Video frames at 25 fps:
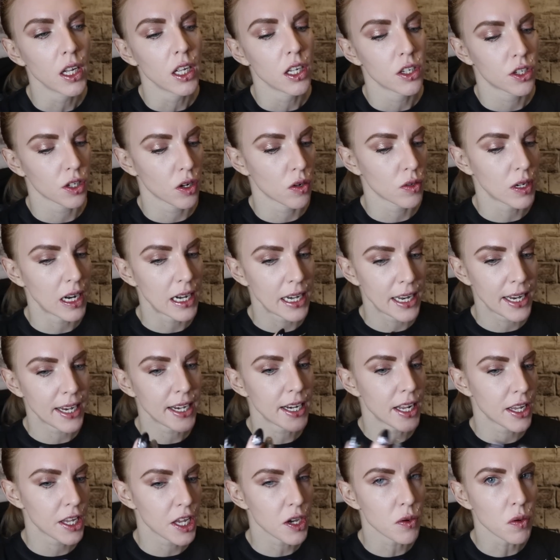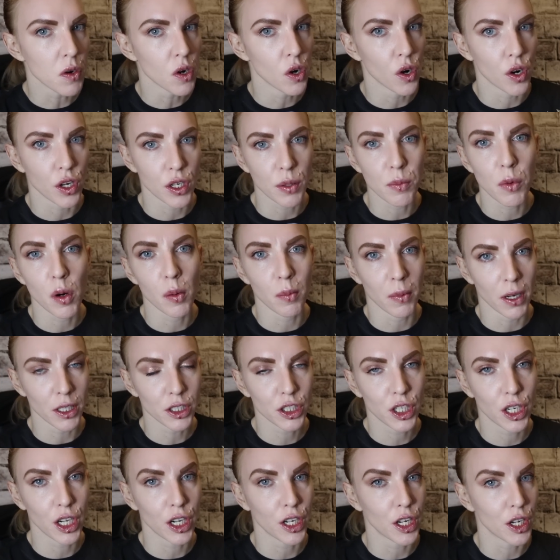So the leaner you are, the more
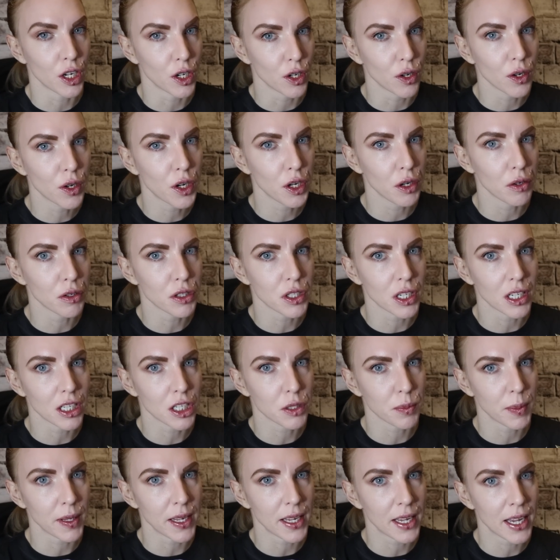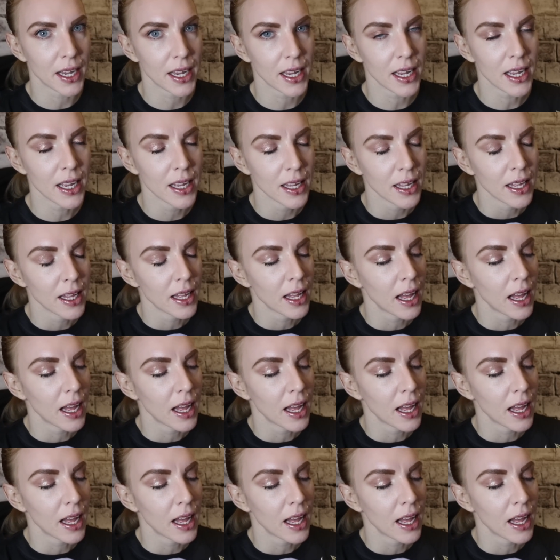muscular you look, usually speaking.